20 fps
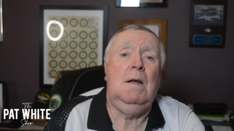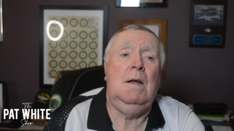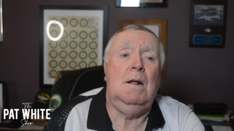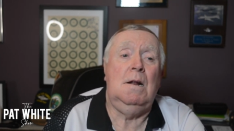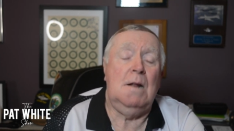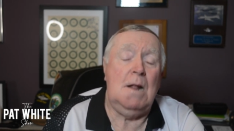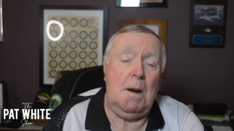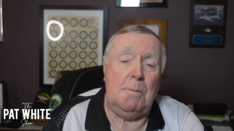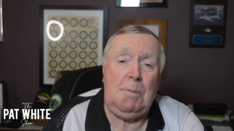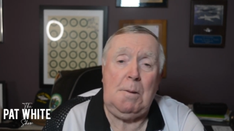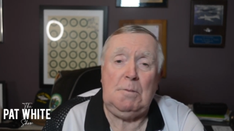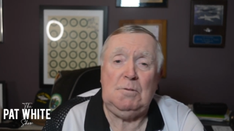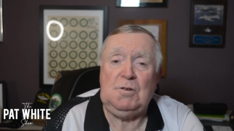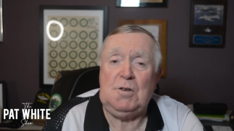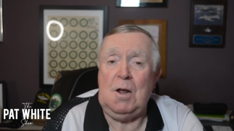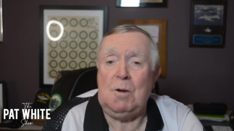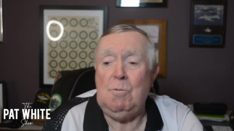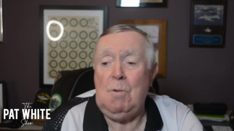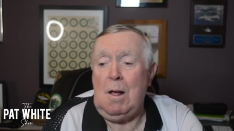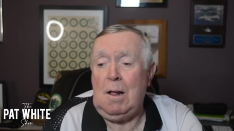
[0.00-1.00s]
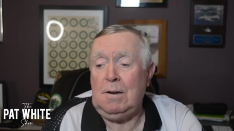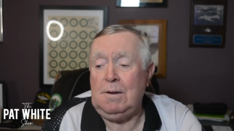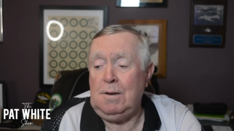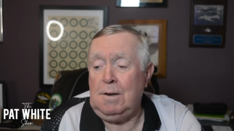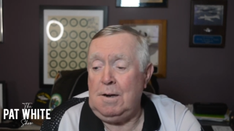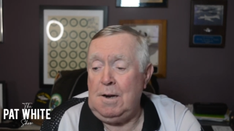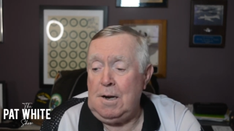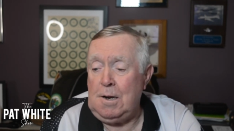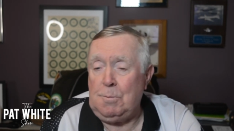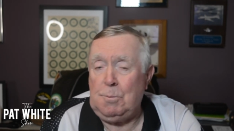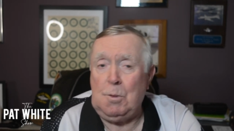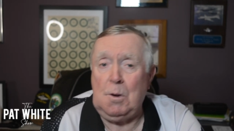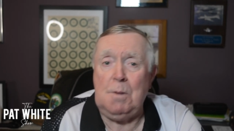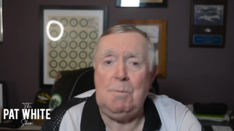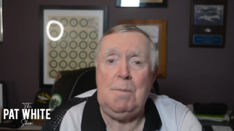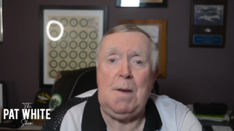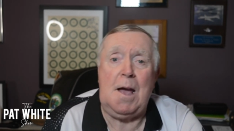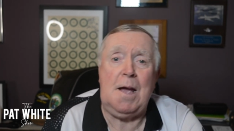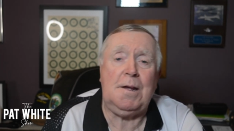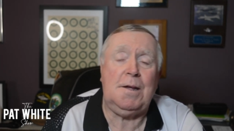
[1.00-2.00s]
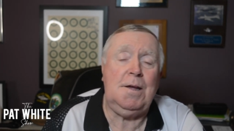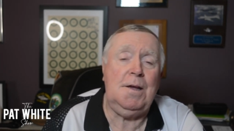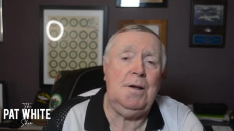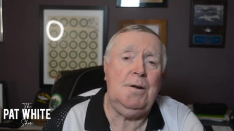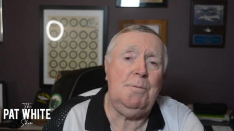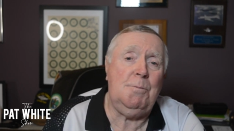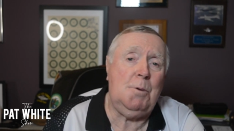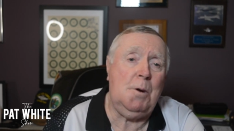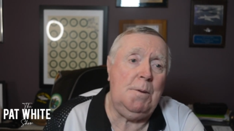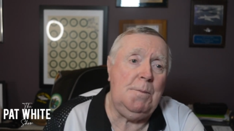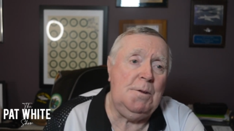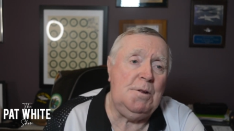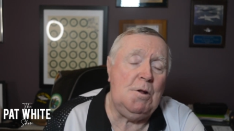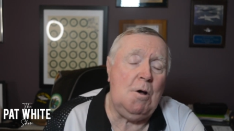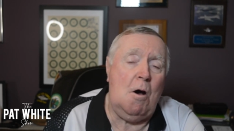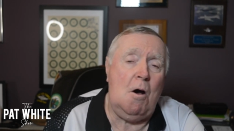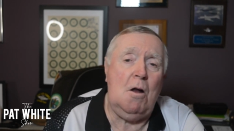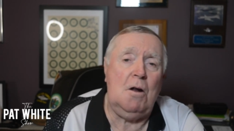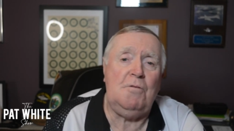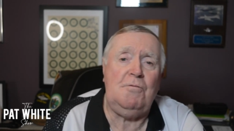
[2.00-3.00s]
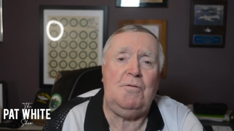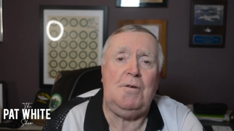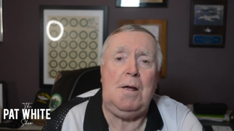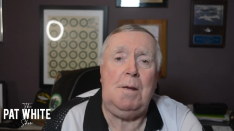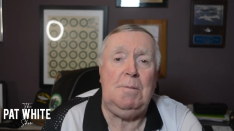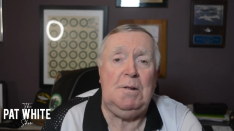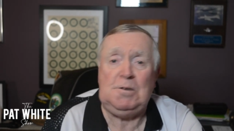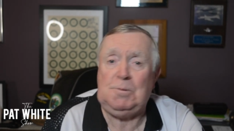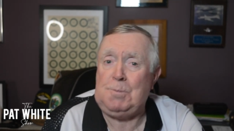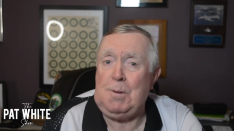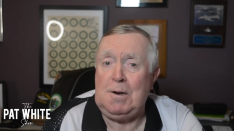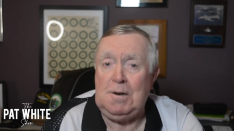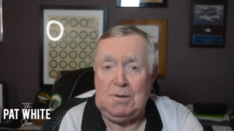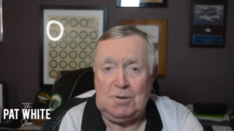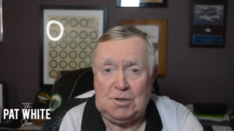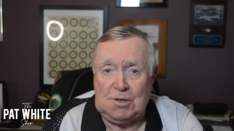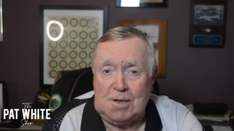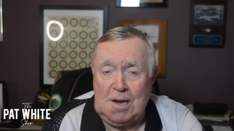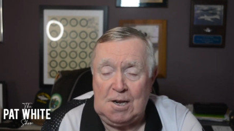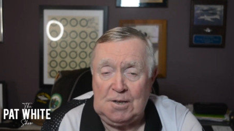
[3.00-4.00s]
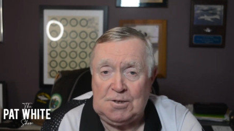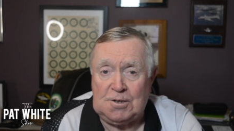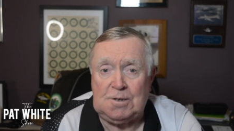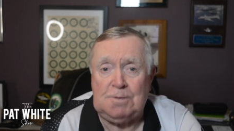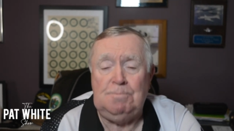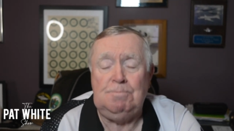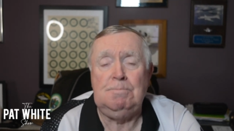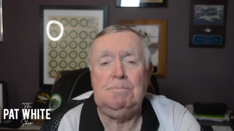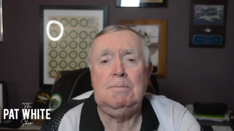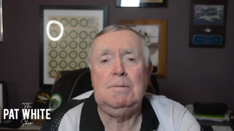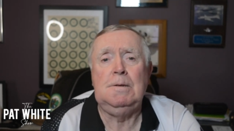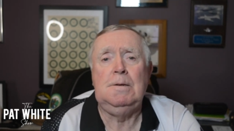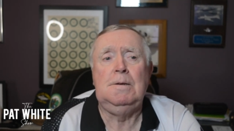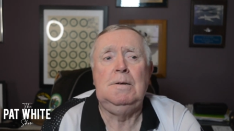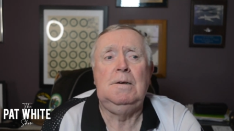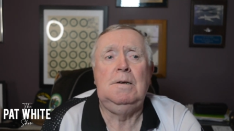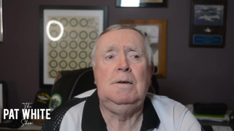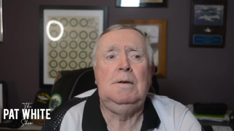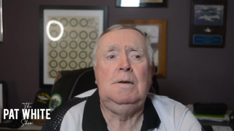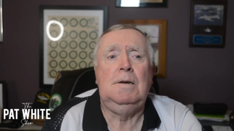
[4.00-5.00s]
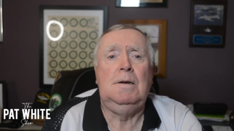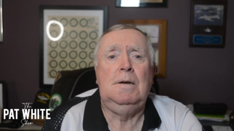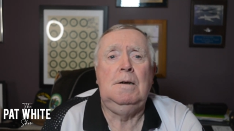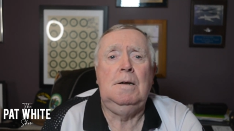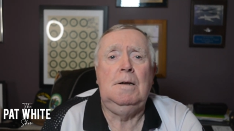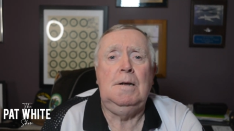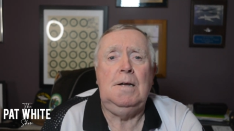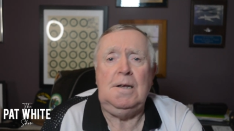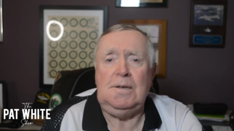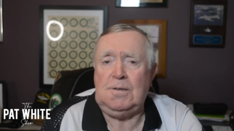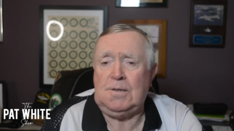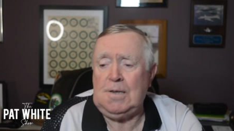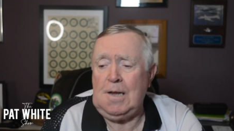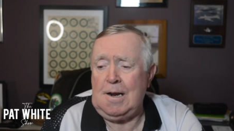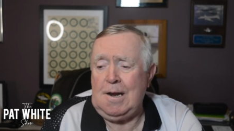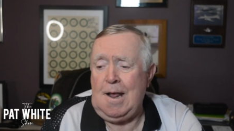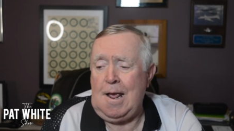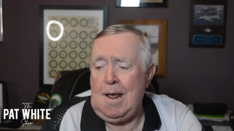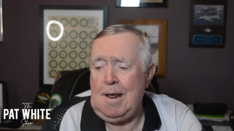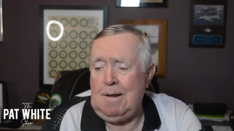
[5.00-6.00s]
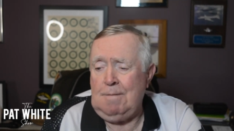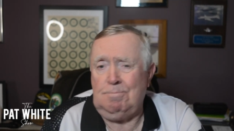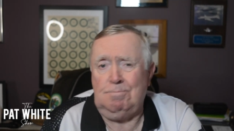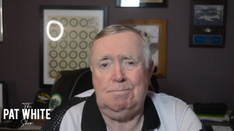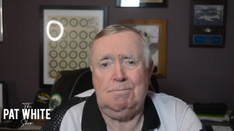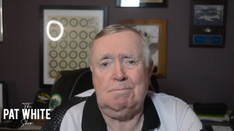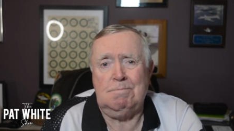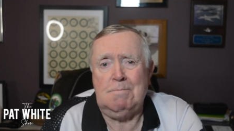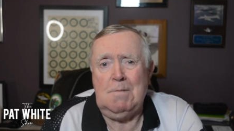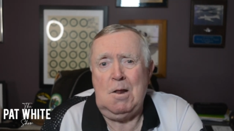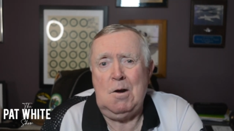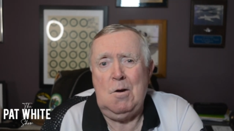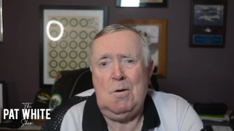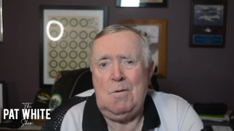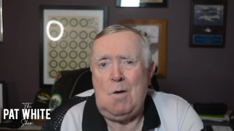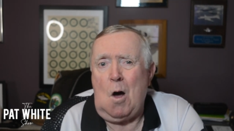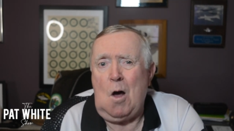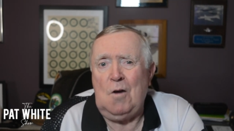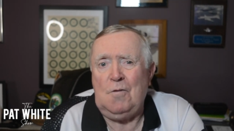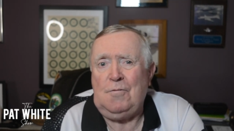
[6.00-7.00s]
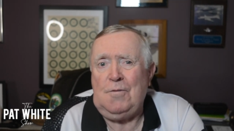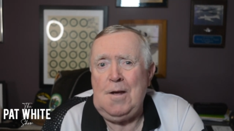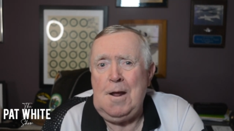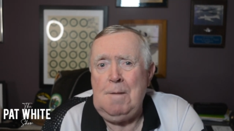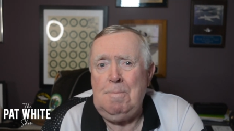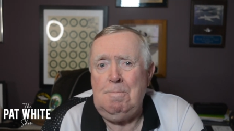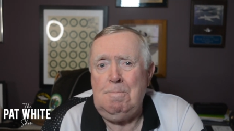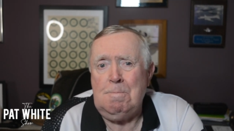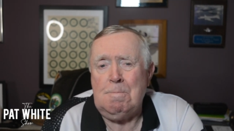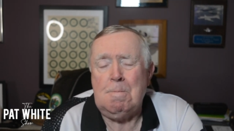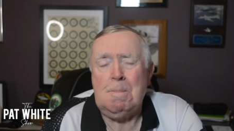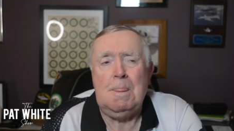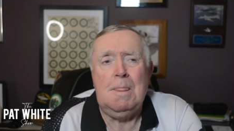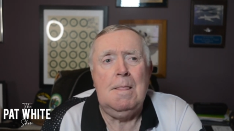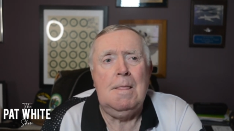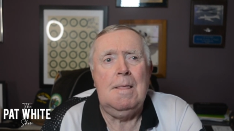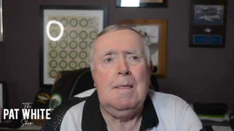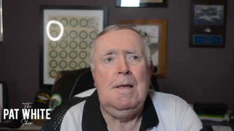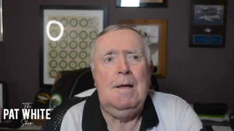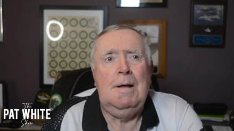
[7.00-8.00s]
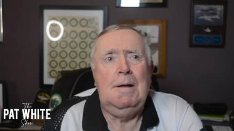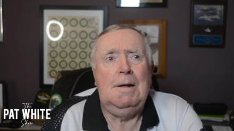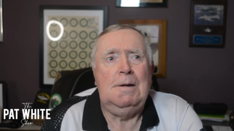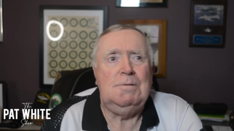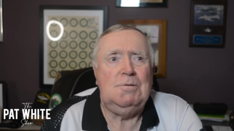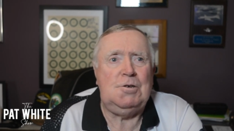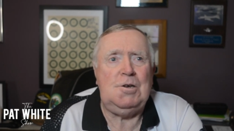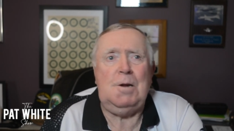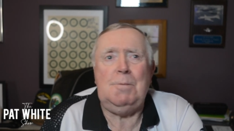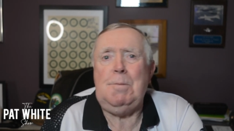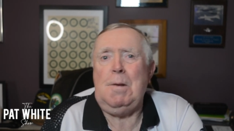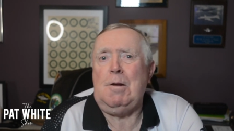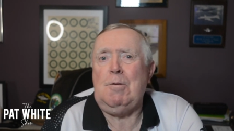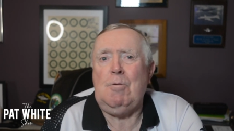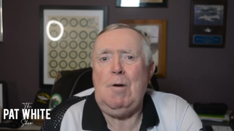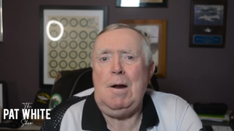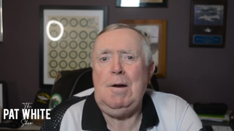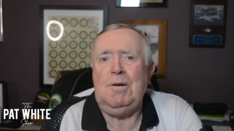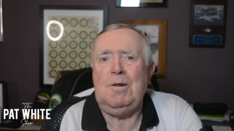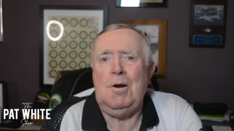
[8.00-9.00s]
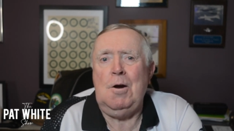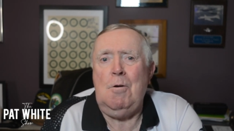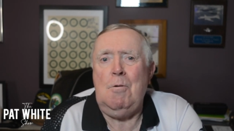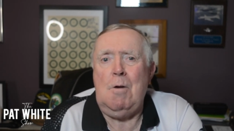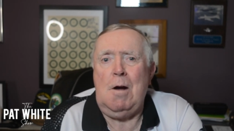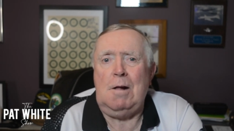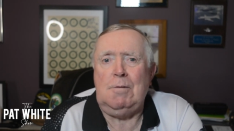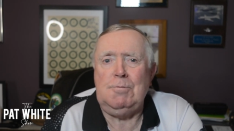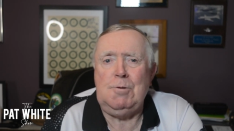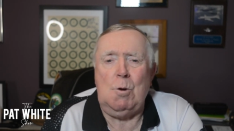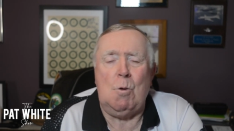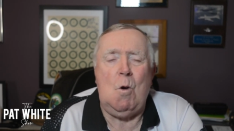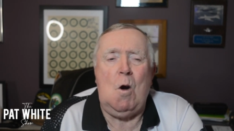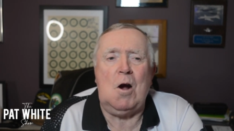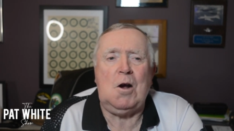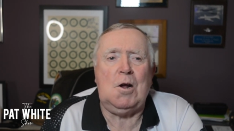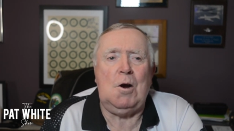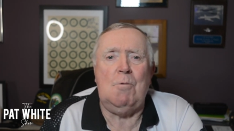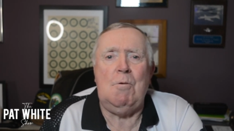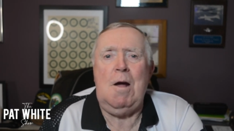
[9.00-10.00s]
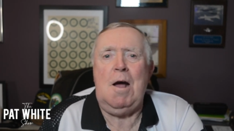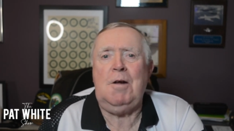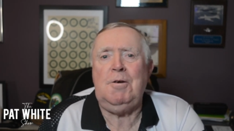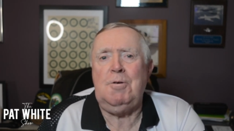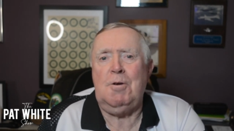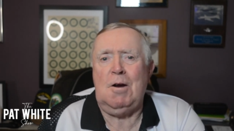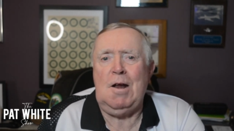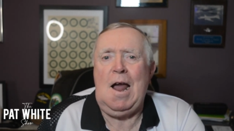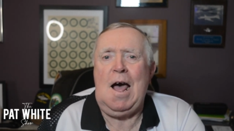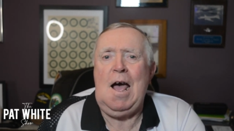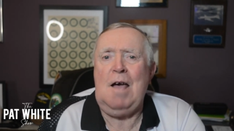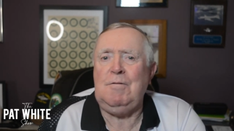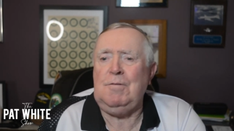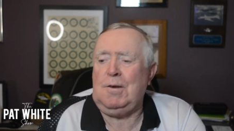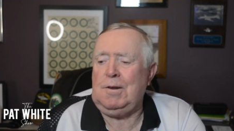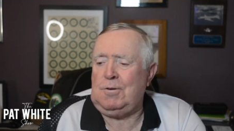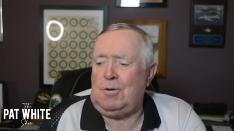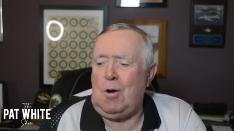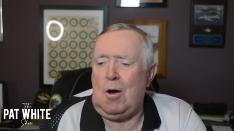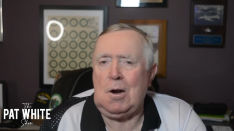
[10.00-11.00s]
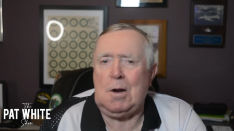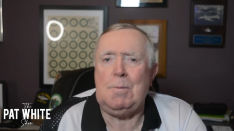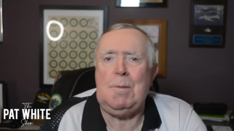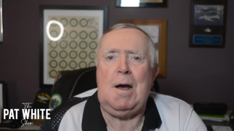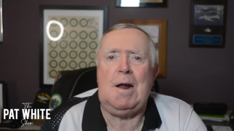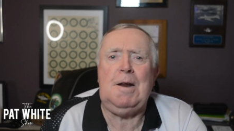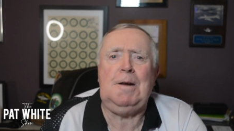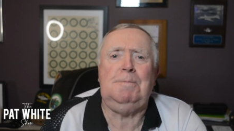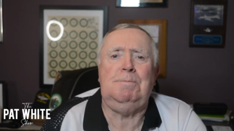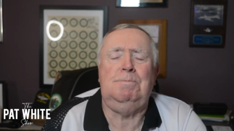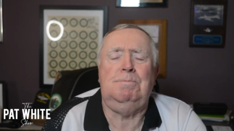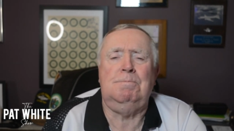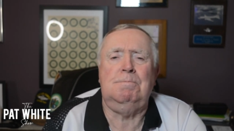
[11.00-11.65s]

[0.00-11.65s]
A lot of people saying, you need to put him back in or put him in the Hall of Fame. It's been discussed. He said, hey, Hall of Fame, gee, it'd be great, while you're walking around, you're alive, you can talk about it.